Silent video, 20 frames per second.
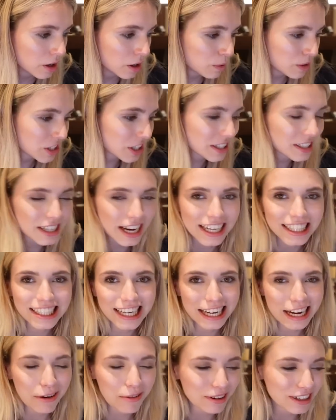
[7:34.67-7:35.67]
which is nice.
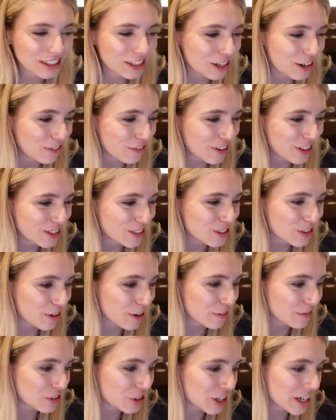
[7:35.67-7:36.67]
Like I wanted to go for those sort
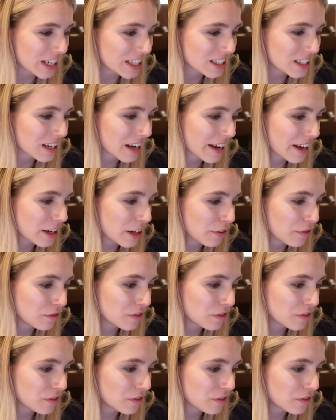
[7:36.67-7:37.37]
of tricks. And like if